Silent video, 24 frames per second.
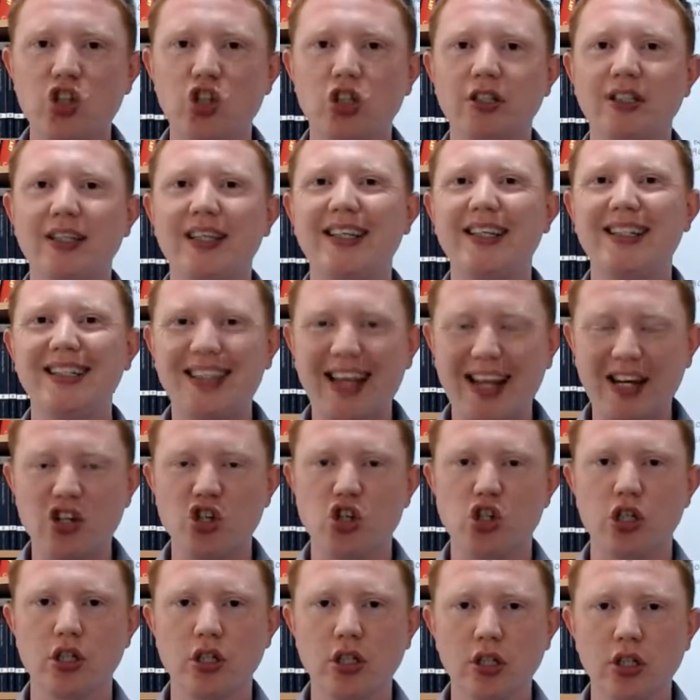
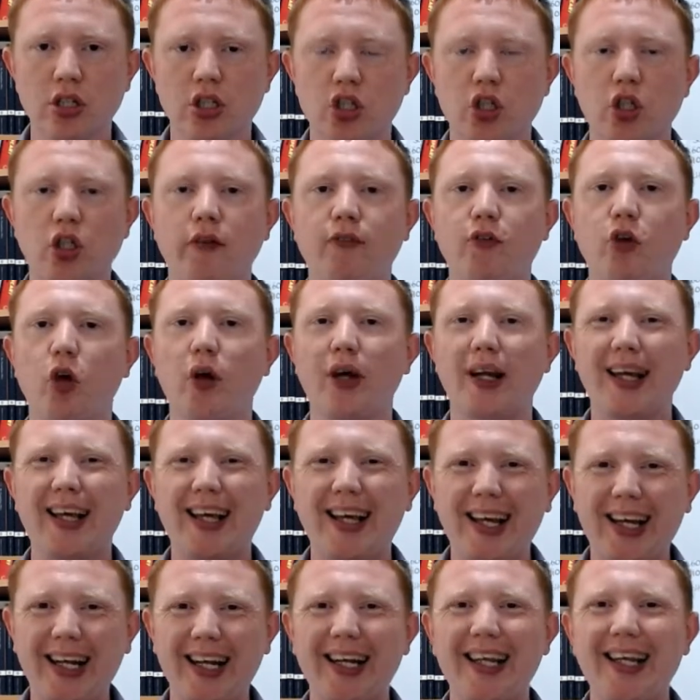intentions, so you've got
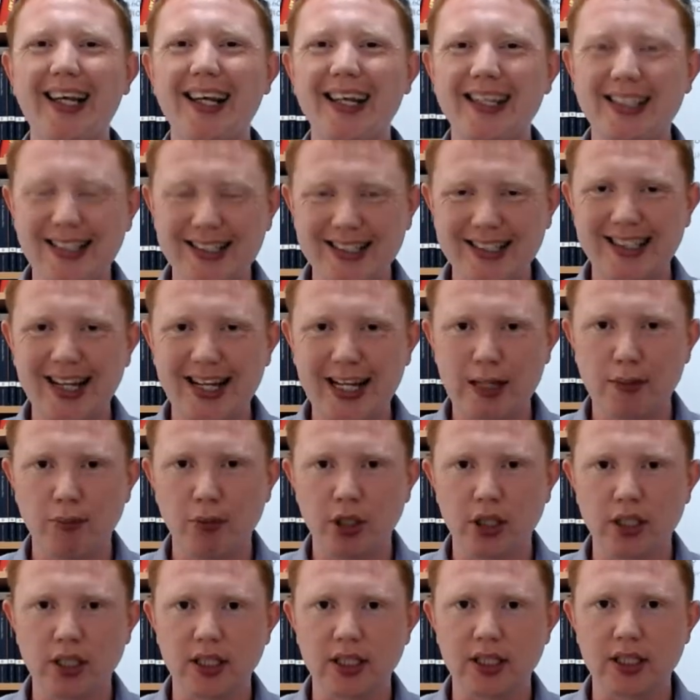clear
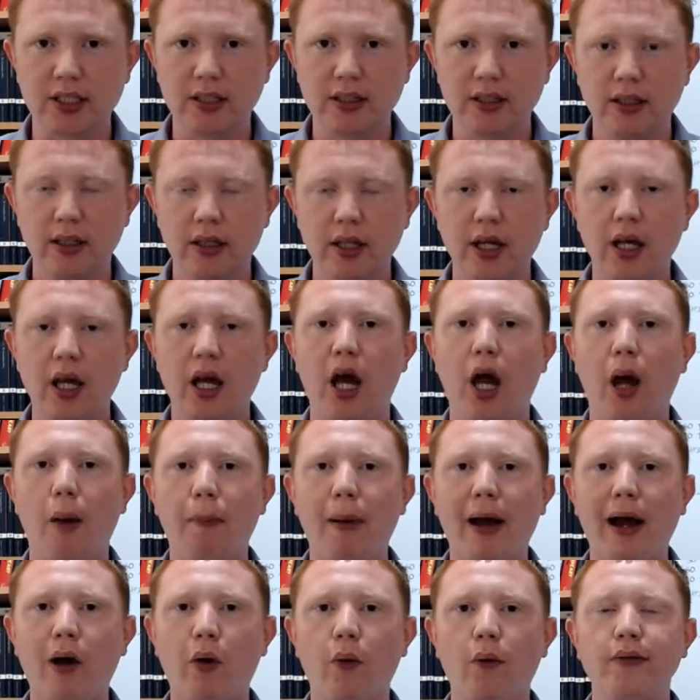statements
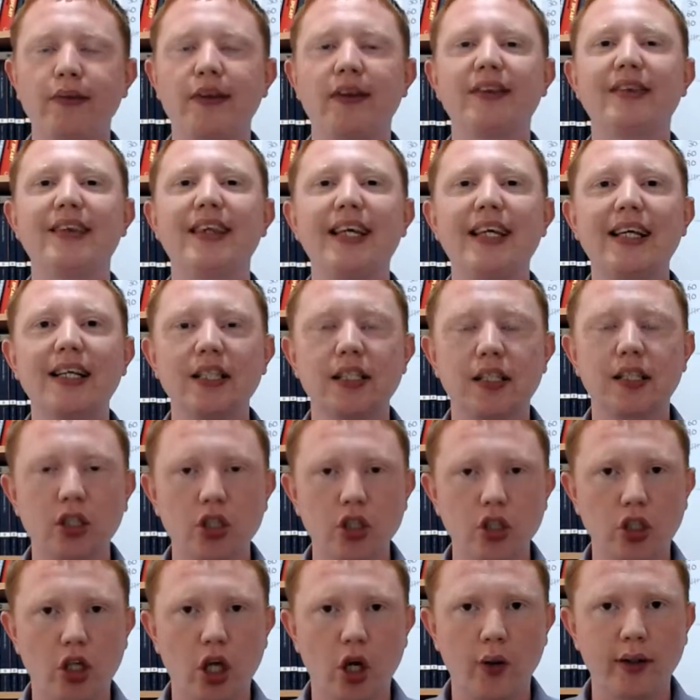about the things that you're
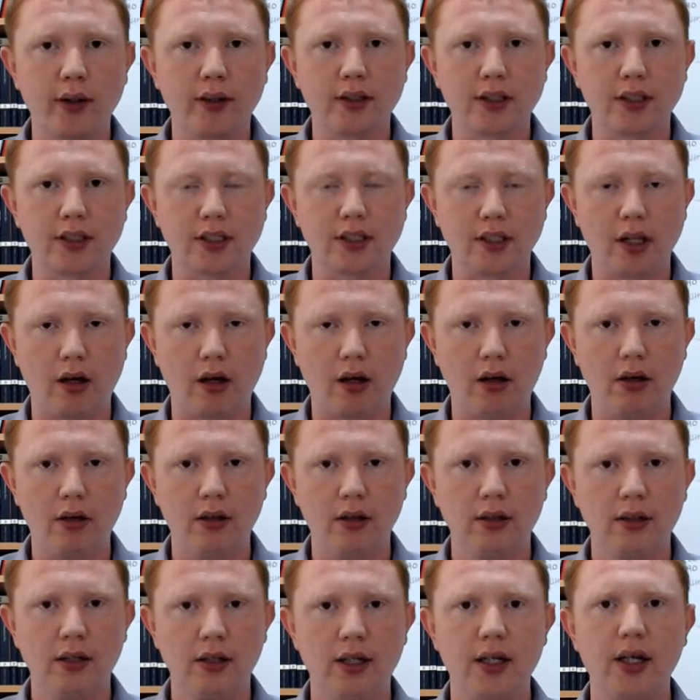going to start
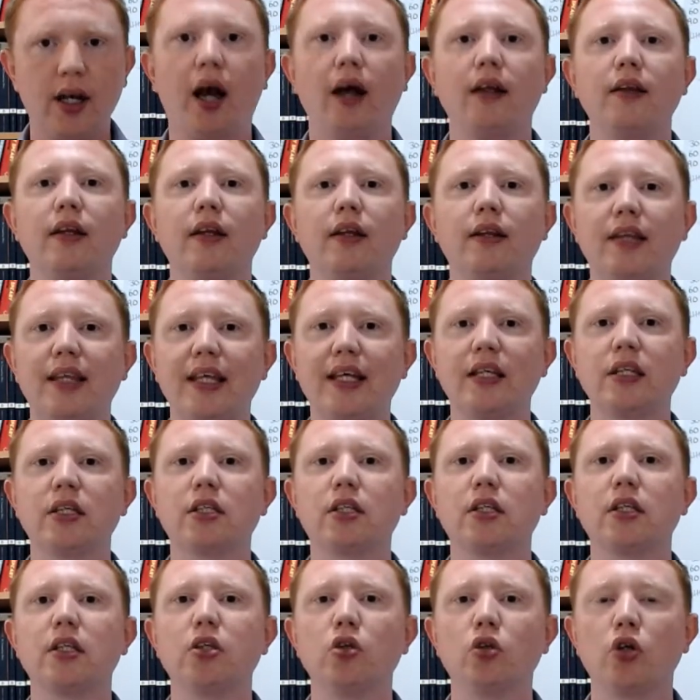and the things
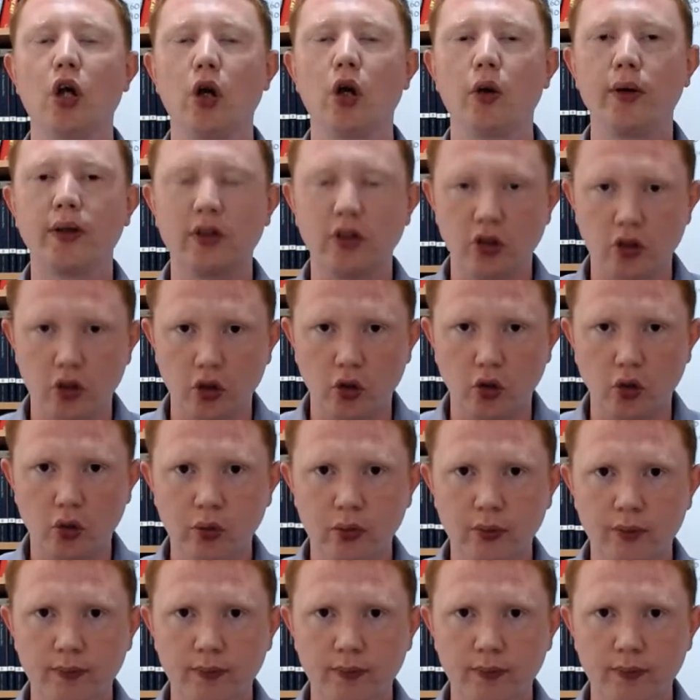that you're going to do.